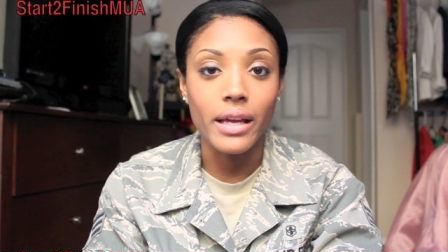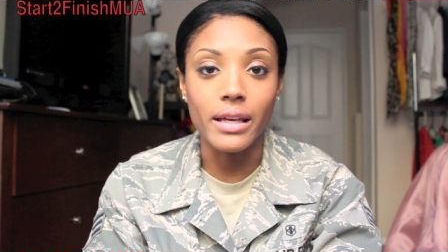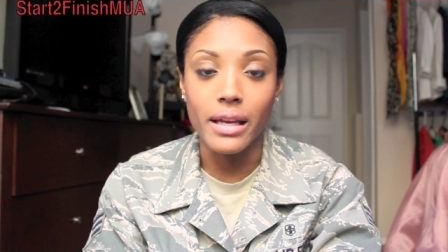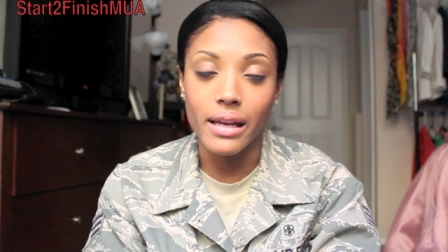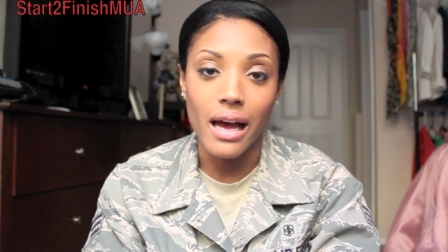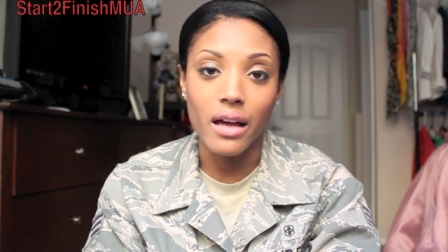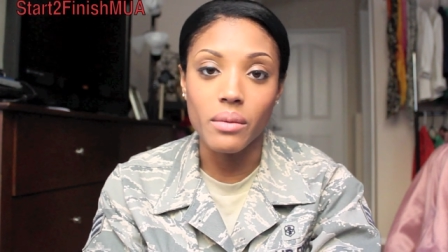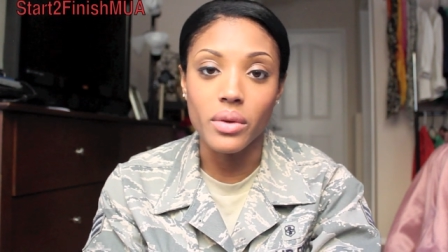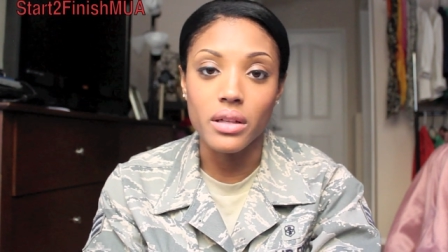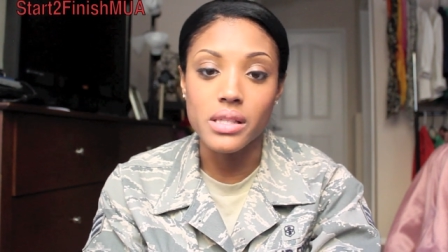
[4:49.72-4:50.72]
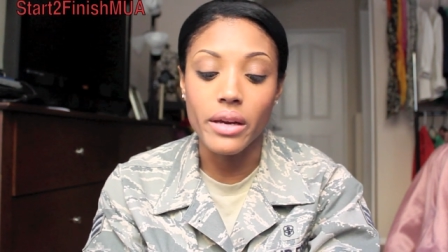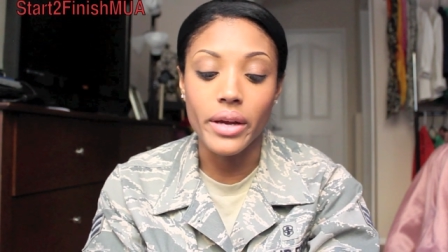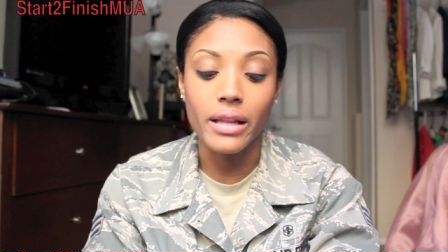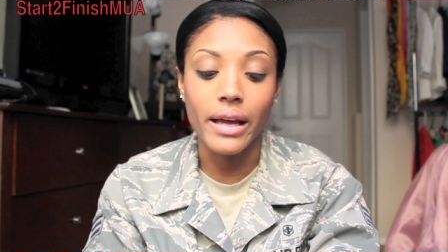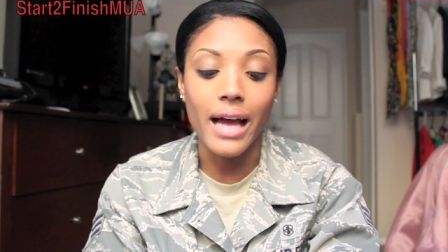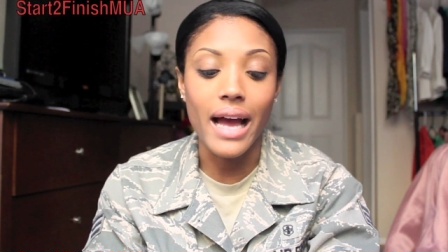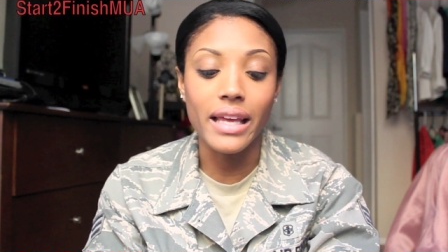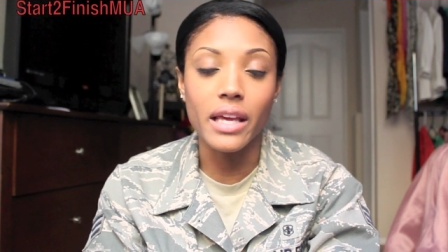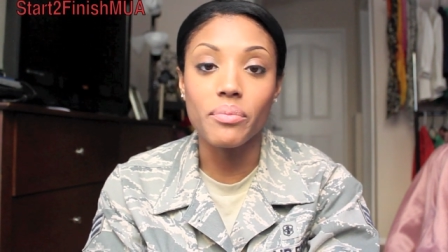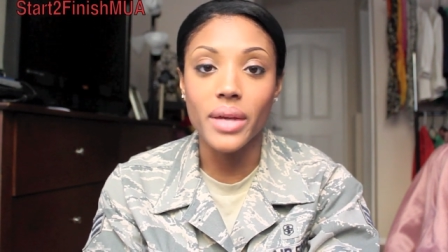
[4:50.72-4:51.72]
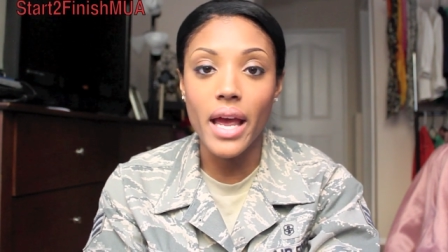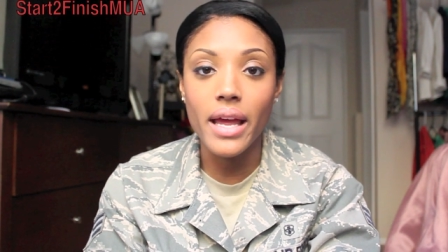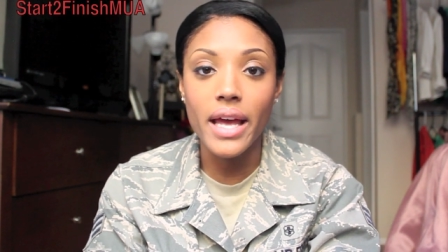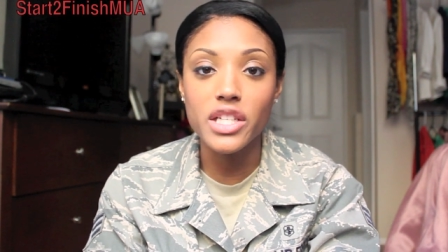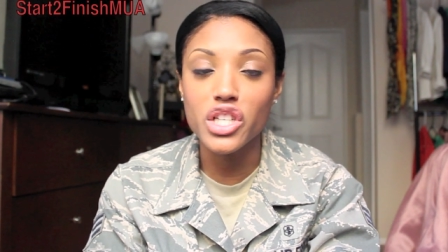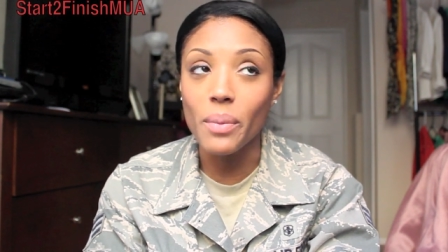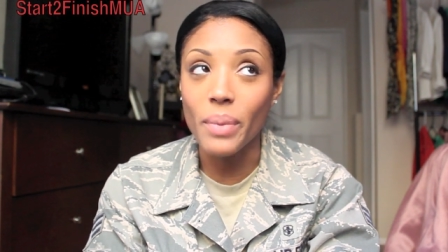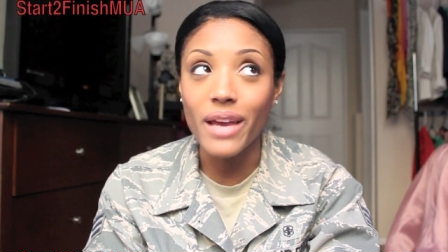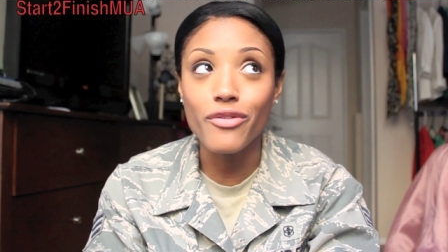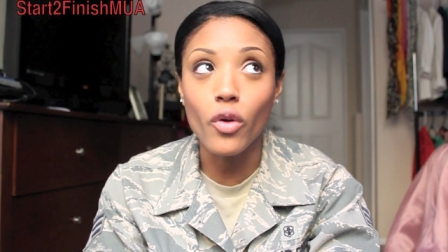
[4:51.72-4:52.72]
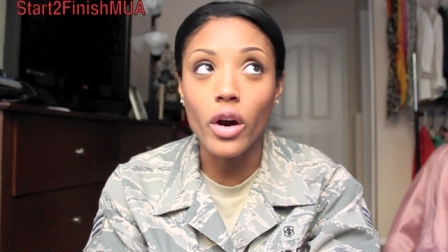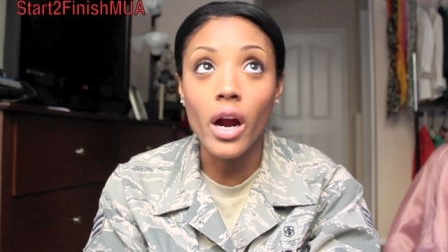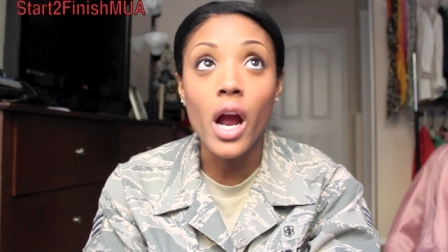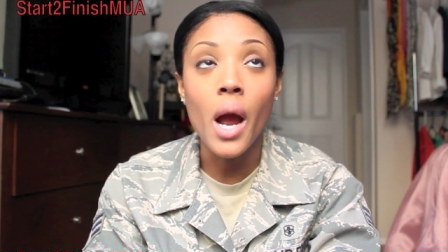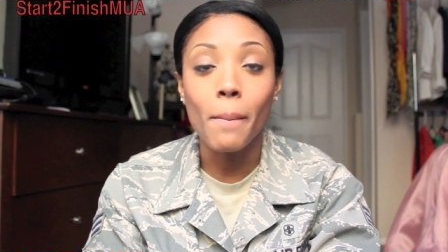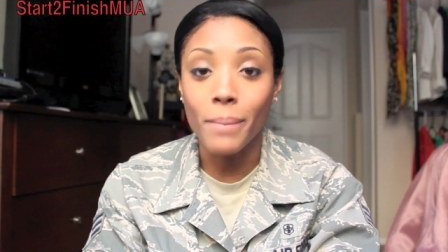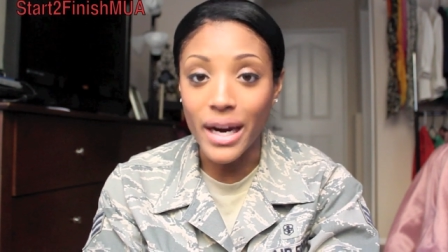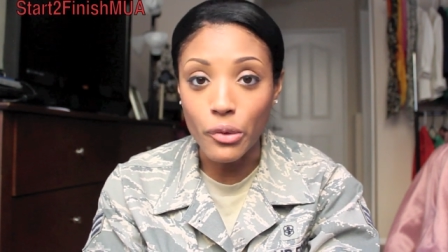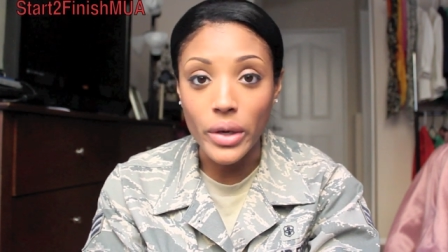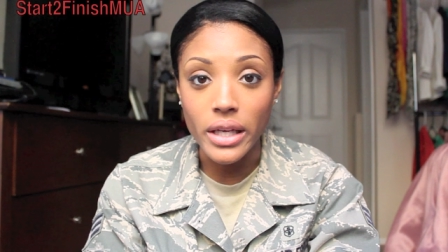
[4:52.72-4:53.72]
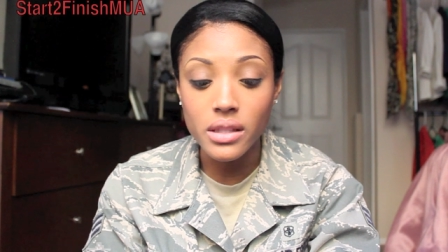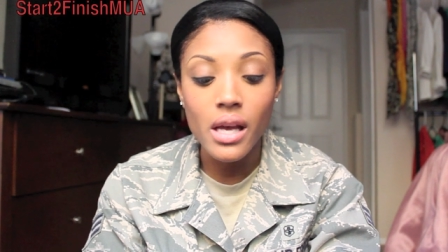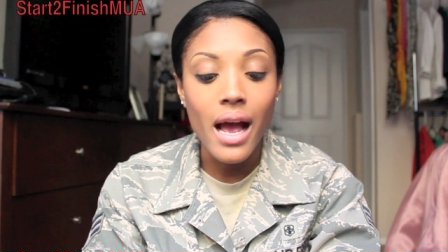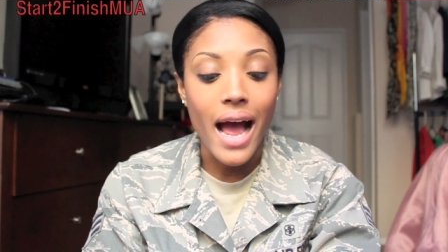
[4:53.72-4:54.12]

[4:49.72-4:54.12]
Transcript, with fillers: getting out of the military. Like, I get BAH, they pay for my rent,